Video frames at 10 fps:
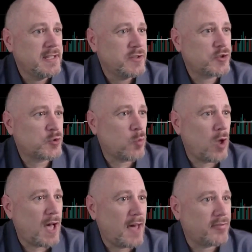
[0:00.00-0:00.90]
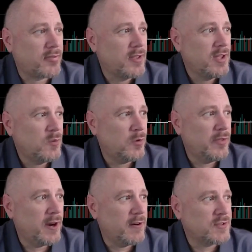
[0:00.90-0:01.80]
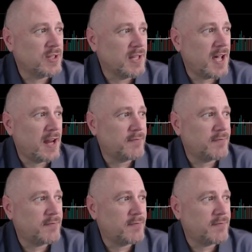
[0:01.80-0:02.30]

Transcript: swath where there is a lot